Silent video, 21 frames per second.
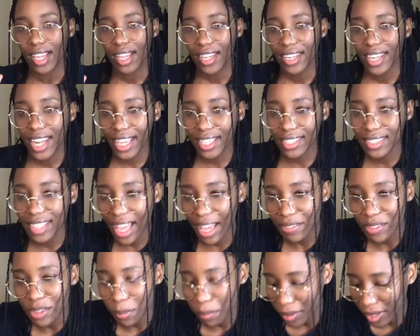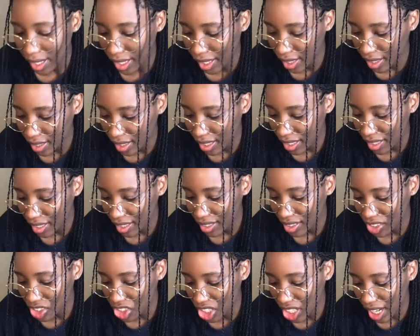Next, I have to play
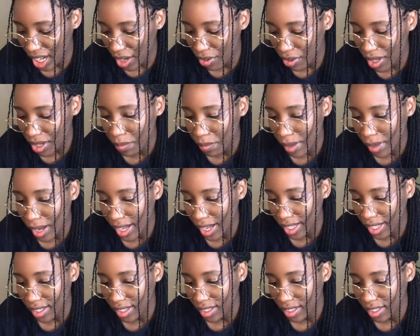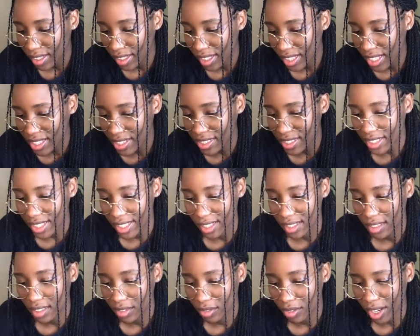Cherry by
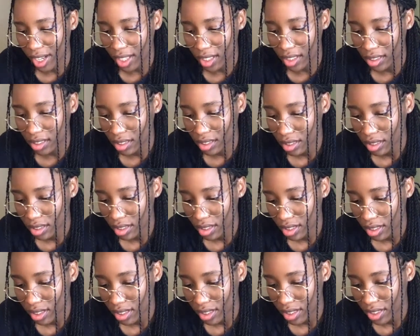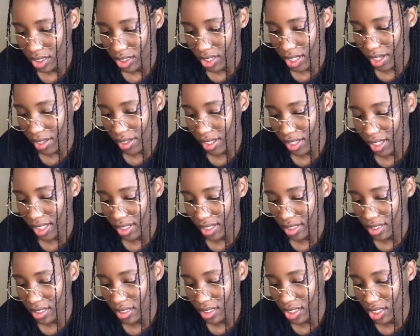Itzy, right?
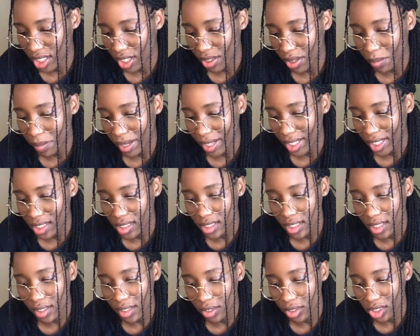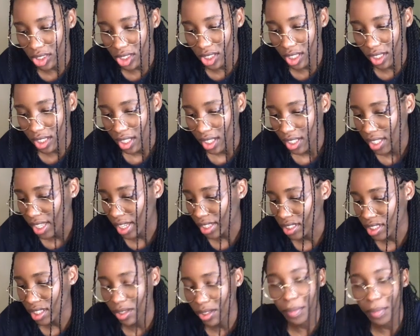Cherry by Itzy? Yeah,
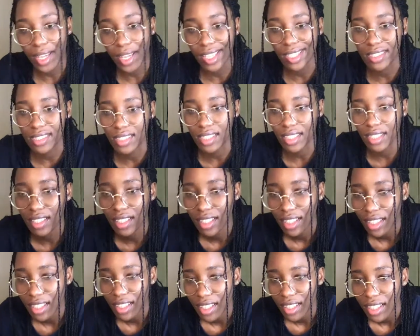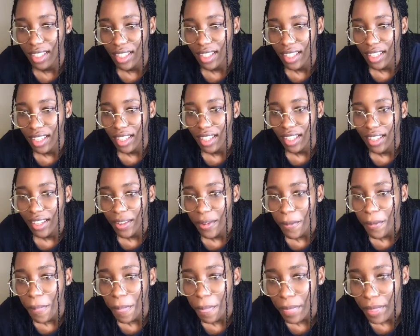Cherry by Itzy.
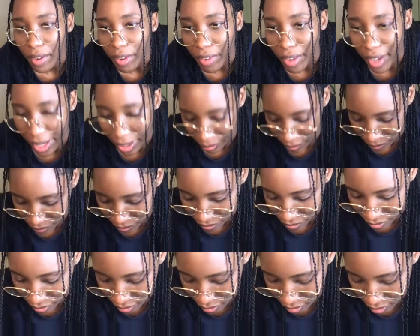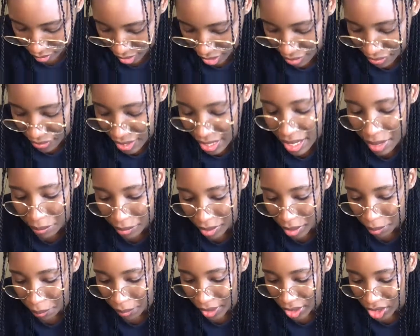All right. And then I'm
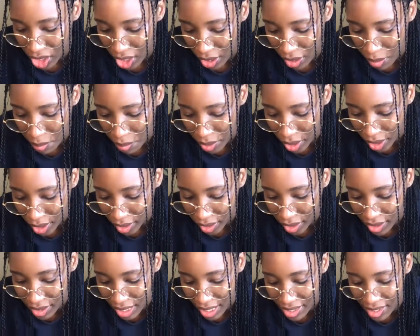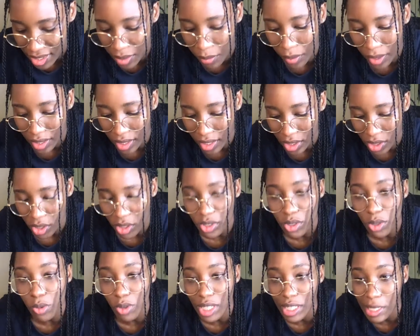going to play Cherry Bullet because that's the one that's
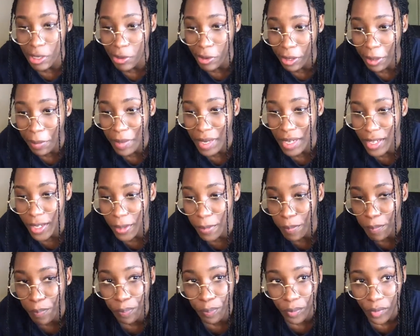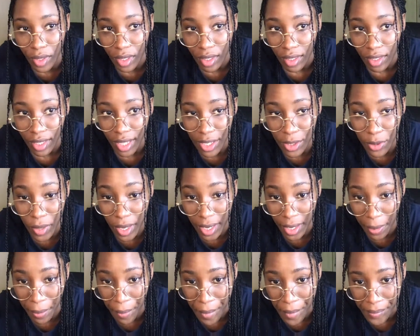also really recommended. You guys
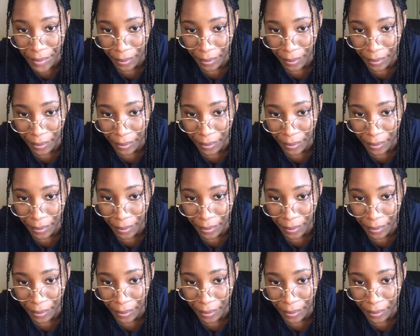ready?